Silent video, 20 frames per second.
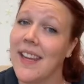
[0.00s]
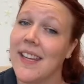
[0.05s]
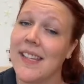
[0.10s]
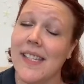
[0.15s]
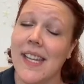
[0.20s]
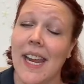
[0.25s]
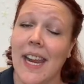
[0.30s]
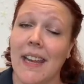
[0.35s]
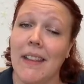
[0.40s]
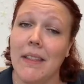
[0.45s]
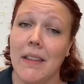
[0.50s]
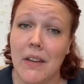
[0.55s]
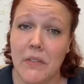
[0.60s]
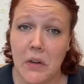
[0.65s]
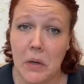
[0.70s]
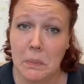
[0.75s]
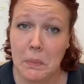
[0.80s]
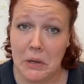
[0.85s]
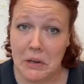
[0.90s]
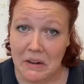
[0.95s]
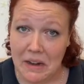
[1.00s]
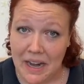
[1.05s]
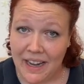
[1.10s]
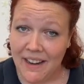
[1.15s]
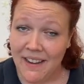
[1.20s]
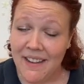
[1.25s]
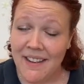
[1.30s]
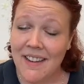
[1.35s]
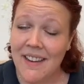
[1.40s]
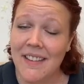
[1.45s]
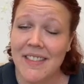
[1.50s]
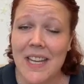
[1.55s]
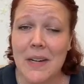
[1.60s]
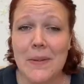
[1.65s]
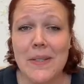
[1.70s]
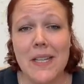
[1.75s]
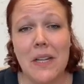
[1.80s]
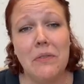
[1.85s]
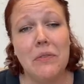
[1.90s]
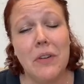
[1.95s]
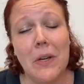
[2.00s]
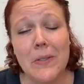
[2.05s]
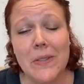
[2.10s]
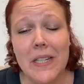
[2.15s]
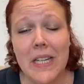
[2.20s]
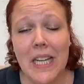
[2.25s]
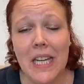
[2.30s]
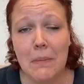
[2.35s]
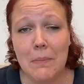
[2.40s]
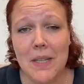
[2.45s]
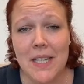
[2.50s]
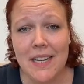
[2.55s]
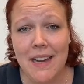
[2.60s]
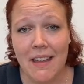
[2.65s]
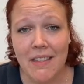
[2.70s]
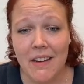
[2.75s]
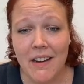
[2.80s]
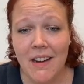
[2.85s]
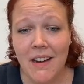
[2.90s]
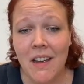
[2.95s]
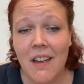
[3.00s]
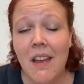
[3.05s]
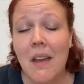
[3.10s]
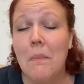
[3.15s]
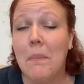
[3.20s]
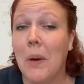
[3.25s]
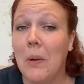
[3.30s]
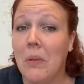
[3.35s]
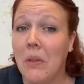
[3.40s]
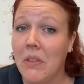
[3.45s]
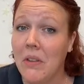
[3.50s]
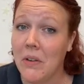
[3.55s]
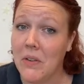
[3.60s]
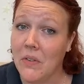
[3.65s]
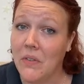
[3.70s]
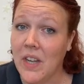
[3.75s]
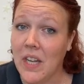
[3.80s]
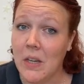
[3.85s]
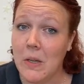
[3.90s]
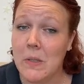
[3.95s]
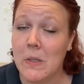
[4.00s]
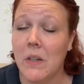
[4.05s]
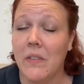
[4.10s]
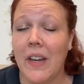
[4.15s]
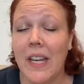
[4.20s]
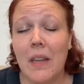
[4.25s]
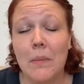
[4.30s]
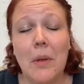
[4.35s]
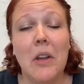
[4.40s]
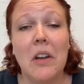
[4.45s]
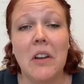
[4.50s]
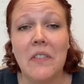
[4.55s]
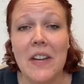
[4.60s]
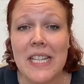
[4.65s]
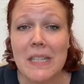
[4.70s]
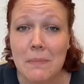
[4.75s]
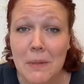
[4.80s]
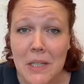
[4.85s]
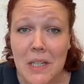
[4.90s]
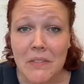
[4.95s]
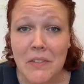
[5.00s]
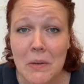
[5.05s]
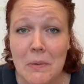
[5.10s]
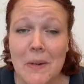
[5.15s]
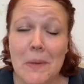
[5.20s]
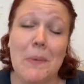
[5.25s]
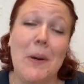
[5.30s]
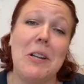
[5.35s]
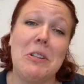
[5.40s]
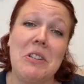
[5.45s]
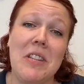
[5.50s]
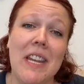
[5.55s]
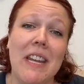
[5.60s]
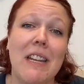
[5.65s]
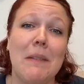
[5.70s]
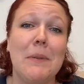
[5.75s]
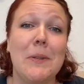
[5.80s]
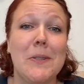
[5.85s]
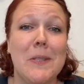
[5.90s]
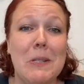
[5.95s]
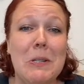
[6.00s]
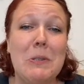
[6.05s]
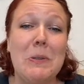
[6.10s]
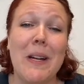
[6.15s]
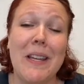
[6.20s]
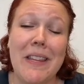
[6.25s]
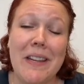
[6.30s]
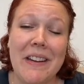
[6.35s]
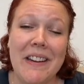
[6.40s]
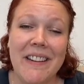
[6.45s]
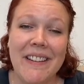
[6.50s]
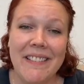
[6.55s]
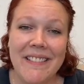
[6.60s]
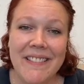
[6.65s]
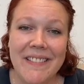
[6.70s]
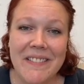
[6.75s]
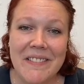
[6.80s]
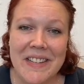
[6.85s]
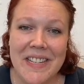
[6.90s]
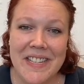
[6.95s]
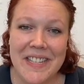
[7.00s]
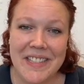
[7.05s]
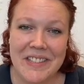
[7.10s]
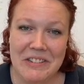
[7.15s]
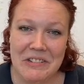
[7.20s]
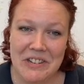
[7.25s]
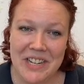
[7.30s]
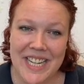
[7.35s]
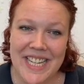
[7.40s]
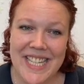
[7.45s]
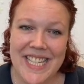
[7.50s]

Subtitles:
a liver puree that was then frozen to keep it together. Both of those videos are available on our Facebook if you want to watch the animals enjoy their treats.